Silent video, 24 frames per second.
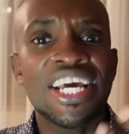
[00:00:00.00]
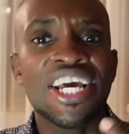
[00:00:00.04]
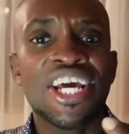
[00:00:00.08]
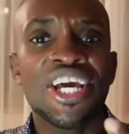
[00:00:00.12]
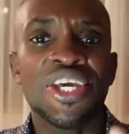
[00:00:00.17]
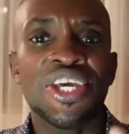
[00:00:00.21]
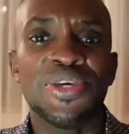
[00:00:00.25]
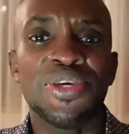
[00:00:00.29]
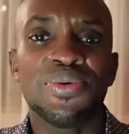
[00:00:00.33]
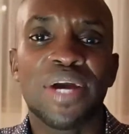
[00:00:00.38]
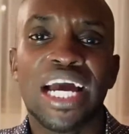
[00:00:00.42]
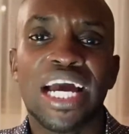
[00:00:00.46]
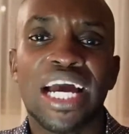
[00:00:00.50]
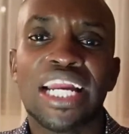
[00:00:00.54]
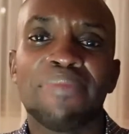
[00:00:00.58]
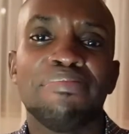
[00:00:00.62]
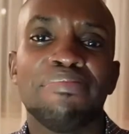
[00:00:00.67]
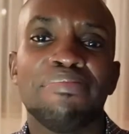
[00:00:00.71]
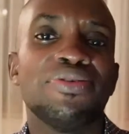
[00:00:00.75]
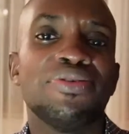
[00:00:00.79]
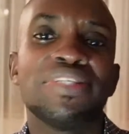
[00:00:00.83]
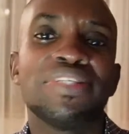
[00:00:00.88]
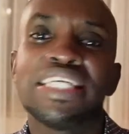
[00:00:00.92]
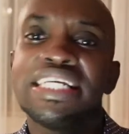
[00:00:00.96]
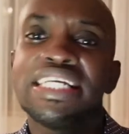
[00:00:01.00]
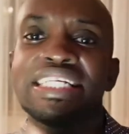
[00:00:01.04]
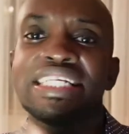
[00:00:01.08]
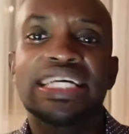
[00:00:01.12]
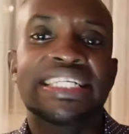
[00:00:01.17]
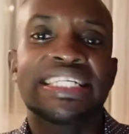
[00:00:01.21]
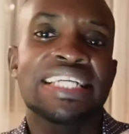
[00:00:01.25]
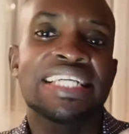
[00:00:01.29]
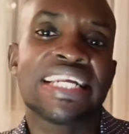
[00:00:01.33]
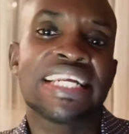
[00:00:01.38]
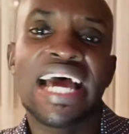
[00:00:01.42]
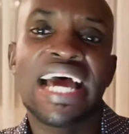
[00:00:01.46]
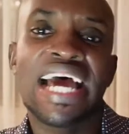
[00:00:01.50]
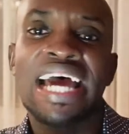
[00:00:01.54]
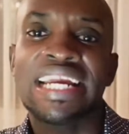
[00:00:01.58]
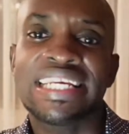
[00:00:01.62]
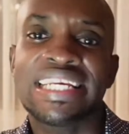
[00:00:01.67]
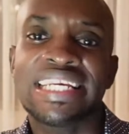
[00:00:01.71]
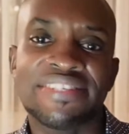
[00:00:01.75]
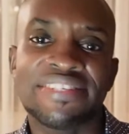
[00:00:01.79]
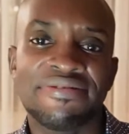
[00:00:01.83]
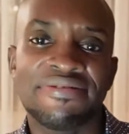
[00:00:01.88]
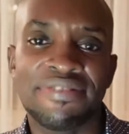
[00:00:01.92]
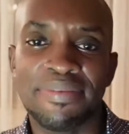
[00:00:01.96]
you can be using it as an
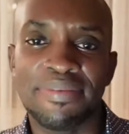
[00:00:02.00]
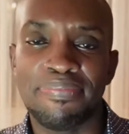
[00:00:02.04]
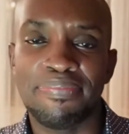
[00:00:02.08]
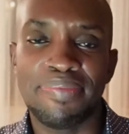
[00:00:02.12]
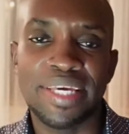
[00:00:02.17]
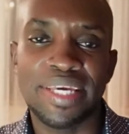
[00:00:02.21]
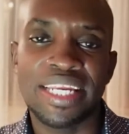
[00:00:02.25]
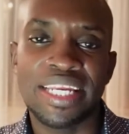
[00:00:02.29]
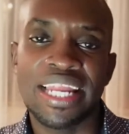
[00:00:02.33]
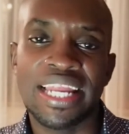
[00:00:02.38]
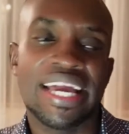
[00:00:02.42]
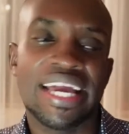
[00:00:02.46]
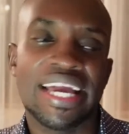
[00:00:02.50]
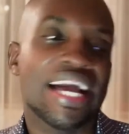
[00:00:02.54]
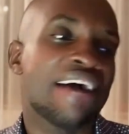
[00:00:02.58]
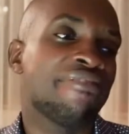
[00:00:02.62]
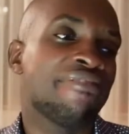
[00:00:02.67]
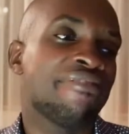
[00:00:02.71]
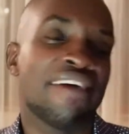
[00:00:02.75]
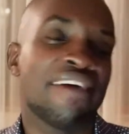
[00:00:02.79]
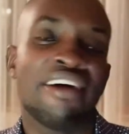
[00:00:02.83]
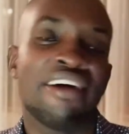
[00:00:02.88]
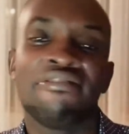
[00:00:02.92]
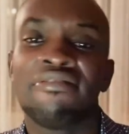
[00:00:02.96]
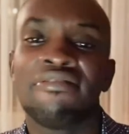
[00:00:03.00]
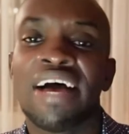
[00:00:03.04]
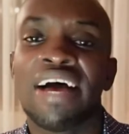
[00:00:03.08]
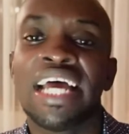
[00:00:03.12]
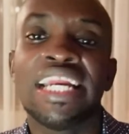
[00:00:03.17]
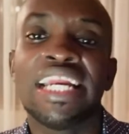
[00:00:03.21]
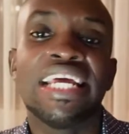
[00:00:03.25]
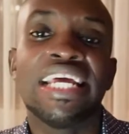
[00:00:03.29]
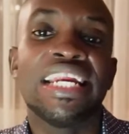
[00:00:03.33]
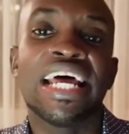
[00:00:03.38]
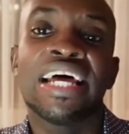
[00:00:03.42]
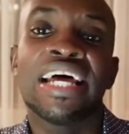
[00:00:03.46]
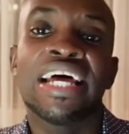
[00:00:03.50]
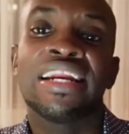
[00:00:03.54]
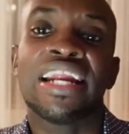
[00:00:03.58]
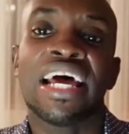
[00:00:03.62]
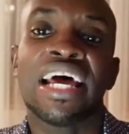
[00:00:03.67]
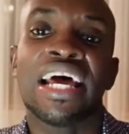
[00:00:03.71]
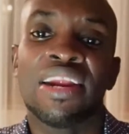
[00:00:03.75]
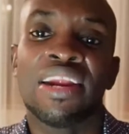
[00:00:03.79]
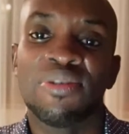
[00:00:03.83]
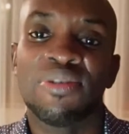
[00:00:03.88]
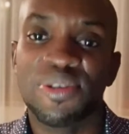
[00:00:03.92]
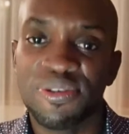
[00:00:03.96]
RSVP. Like I've added a
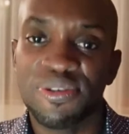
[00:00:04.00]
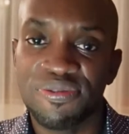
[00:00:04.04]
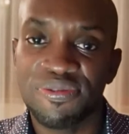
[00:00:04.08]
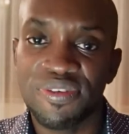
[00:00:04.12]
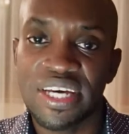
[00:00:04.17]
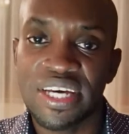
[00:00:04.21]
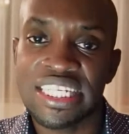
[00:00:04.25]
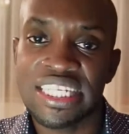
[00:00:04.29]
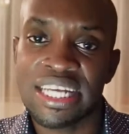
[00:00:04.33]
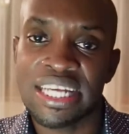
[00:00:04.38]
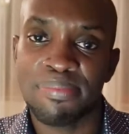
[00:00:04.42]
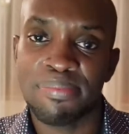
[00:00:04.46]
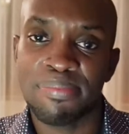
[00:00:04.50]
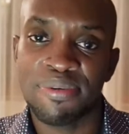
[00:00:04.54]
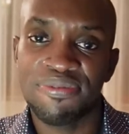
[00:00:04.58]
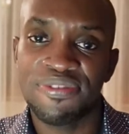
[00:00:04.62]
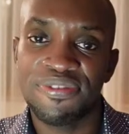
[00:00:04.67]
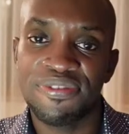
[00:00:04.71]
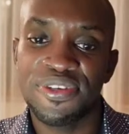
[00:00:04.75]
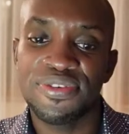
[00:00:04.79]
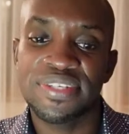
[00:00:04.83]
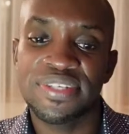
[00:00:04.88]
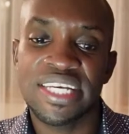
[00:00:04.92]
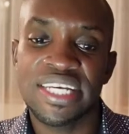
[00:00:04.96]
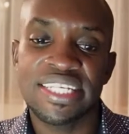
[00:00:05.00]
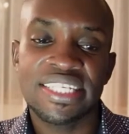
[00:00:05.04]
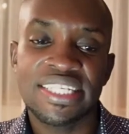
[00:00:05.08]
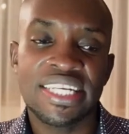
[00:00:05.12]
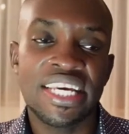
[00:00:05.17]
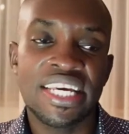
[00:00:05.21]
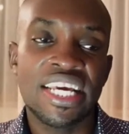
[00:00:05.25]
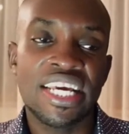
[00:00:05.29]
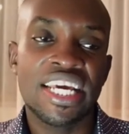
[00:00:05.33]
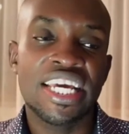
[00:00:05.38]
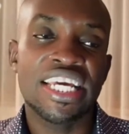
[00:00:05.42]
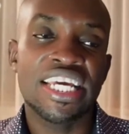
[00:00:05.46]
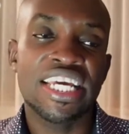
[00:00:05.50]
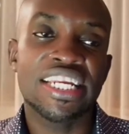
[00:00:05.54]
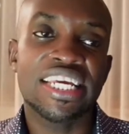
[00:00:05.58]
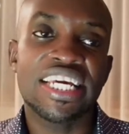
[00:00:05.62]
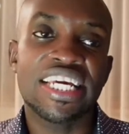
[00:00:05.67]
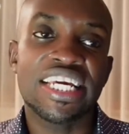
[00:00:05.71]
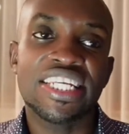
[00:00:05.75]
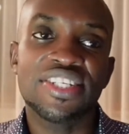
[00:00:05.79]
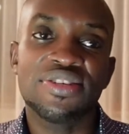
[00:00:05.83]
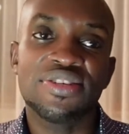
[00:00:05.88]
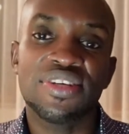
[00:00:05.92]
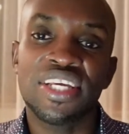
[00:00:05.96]
lot of you as approved users. In
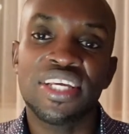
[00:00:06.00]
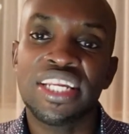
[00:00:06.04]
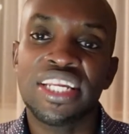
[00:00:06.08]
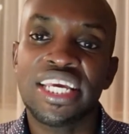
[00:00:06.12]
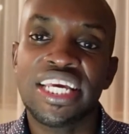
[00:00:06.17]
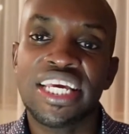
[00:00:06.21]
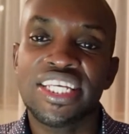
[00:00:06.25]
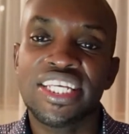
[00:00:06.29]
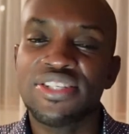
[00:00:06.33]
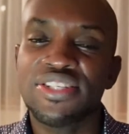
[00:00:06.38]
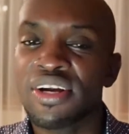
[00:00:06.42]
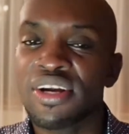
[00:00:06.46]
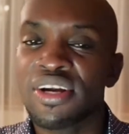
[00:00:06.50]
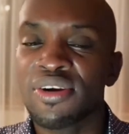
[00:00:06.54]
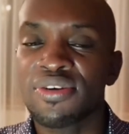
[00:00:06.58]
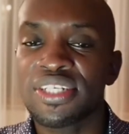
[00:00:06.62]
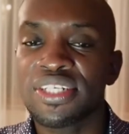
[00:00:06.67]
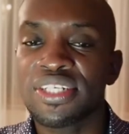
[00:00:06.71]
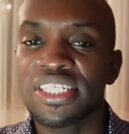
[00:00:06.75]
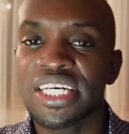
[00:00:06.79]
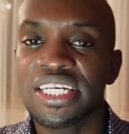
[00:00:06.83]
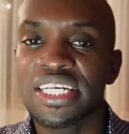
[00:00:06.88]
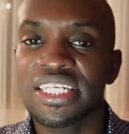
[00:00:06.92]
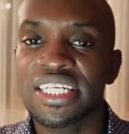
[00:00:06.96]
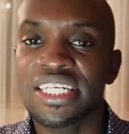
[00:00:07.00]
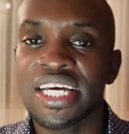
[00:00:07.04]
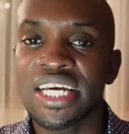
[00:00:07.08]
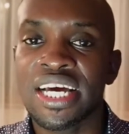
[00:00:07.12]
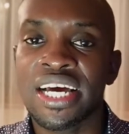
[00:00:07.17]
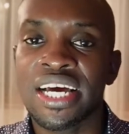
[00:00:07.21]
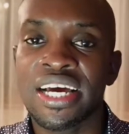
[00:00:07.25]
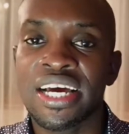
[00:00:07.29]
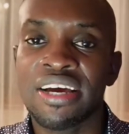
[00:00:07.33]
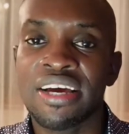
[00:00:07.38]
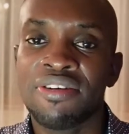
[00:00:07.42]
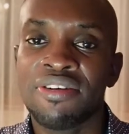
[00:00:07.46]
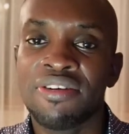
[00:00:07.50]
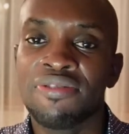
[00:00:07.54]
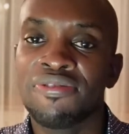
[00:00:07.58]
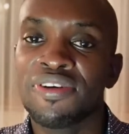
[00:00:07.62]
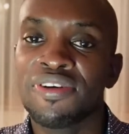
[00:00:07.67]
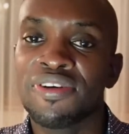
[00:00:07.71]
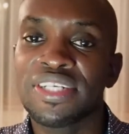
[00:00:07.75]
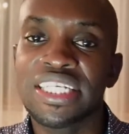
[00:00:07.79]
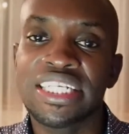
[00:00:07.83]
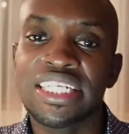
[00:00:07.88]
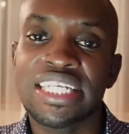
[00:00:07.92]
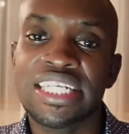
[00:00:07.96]
case you've not yet
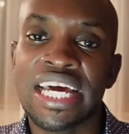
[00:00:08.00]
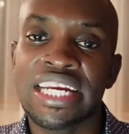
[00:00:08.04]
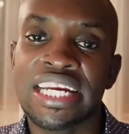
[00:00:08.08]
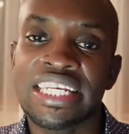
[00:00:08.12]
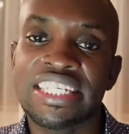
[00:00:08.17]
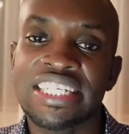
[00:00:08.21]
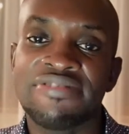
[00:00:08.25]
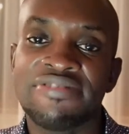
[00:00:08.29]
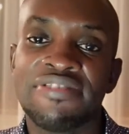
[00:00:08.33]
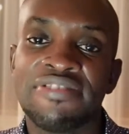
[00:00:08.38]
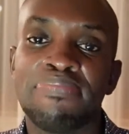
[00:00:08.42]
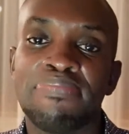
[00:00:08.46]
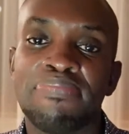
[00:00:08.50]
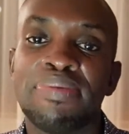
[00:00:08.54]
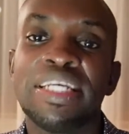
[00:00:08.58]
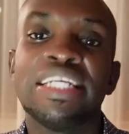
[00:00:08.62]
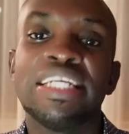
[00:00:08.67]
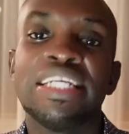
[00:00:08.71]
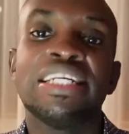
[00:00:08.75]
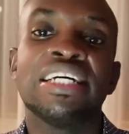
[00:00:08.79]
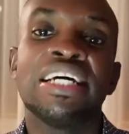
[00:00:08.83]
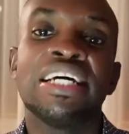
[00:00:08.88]
RSVP'd,